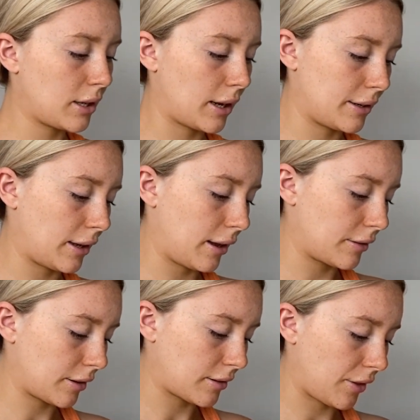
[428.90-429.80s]
and yeah as
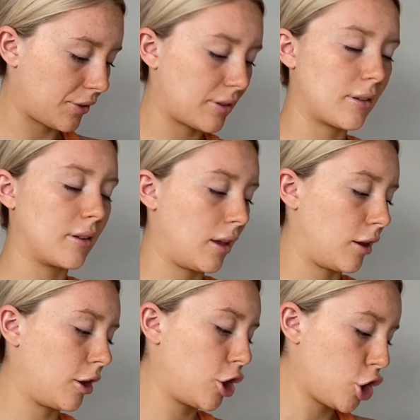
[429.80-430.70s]
I said this is
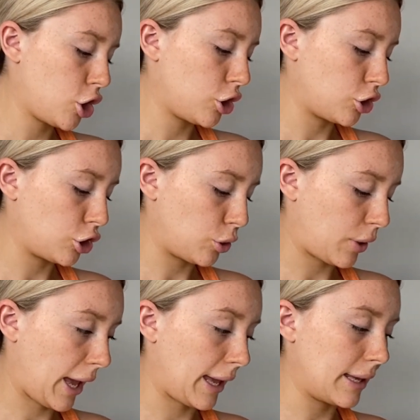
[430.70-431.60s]
a
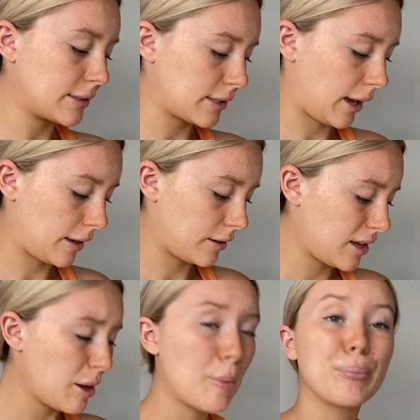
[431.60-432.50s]
UK 10.
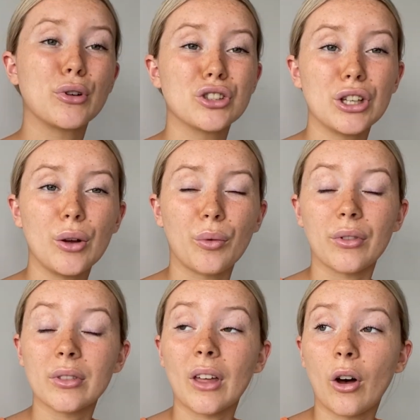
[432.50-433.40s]
But do you know,
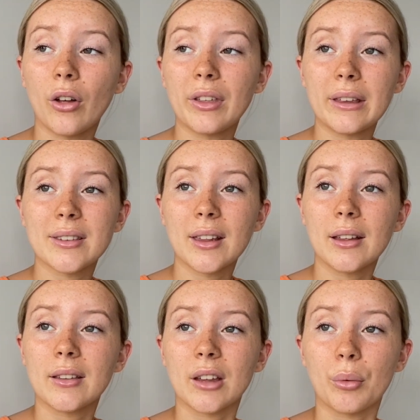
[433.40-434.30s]
all these
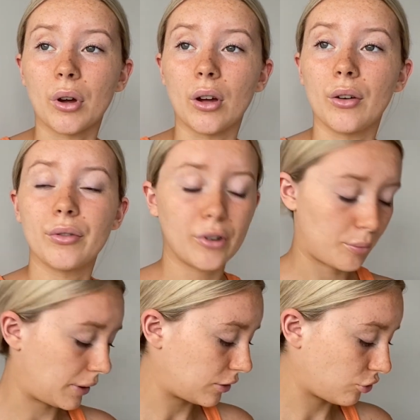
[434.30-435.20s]
things that were from
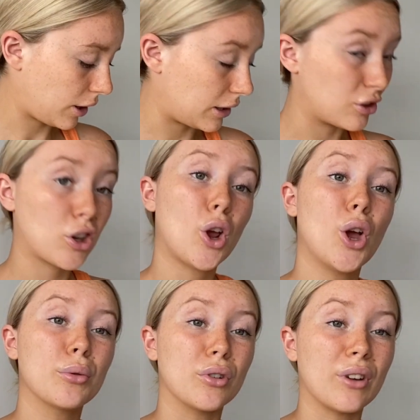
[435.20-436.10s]
this range
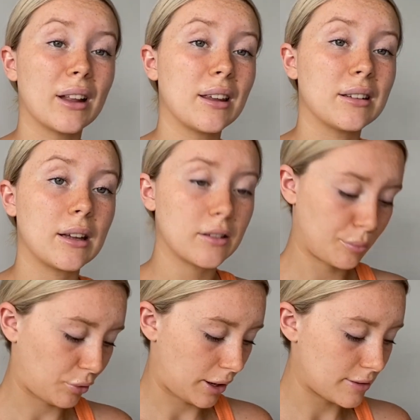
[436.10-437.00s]
were really decent
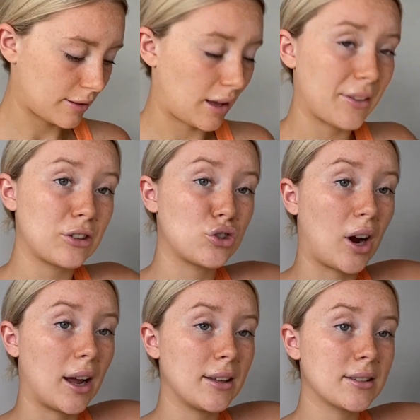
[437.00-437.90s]
prices. Like this
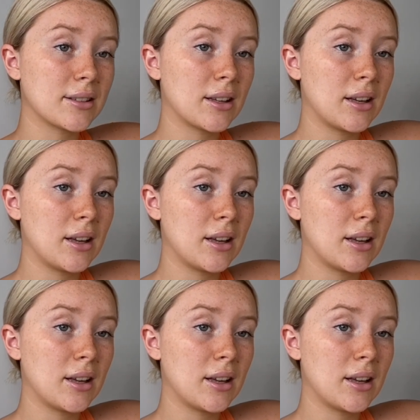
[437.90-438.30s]
dress,